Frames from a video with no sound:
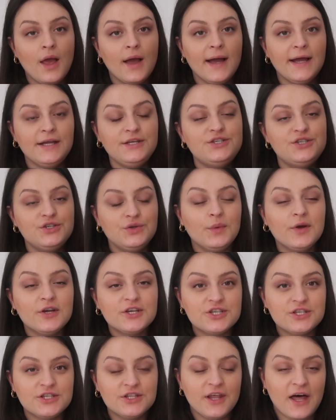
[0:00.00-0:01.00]
I do
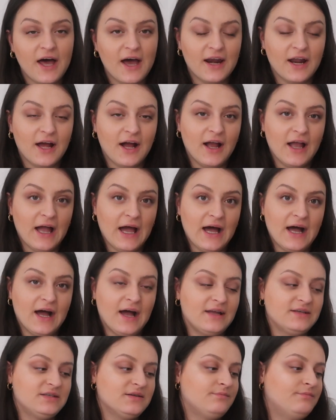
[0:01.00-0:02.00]
wish that I
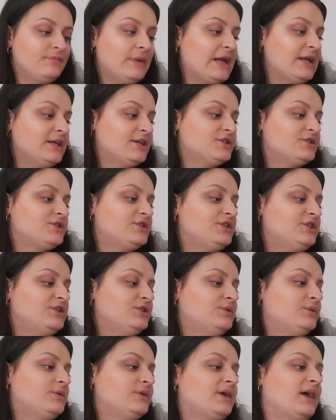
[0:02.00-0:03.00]
had managed
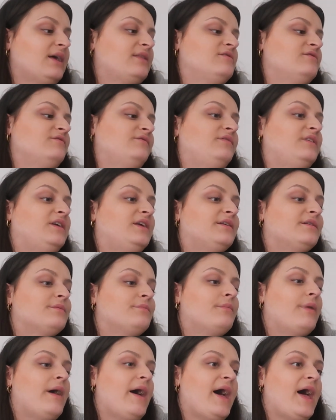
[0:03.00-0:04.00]
to get the
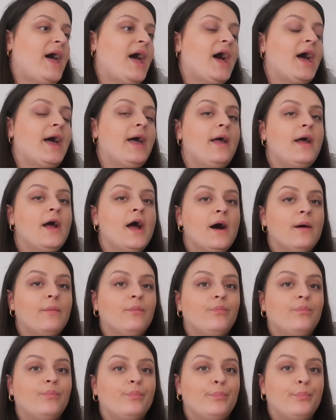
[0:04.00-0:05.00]
vegan pair,
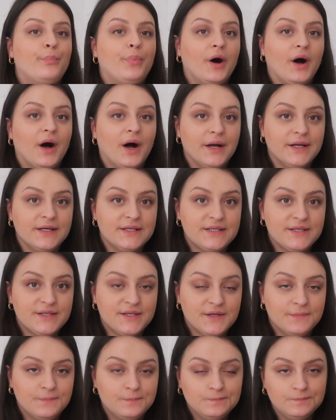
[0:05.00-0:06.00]

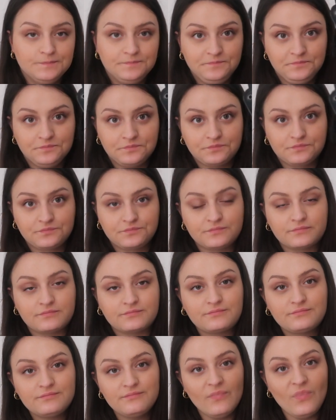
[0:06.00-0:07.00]
but
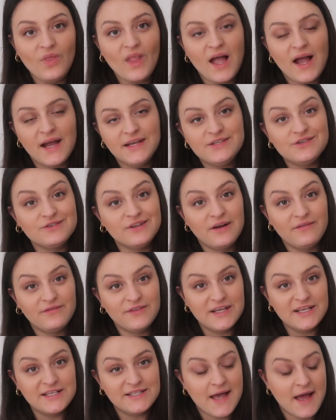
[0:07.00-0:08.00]
I do love
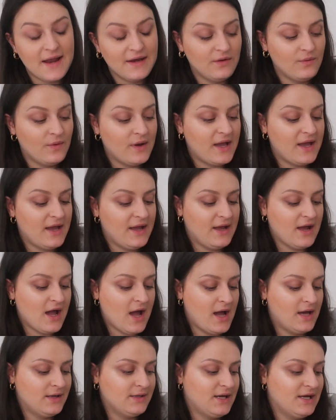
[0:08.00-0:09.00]
these anyway,
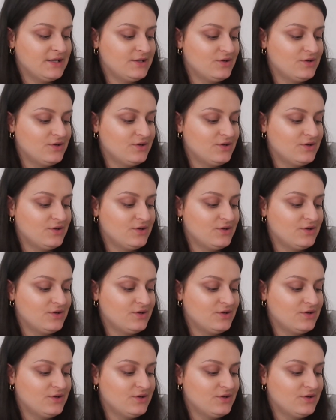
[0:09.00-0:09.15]
and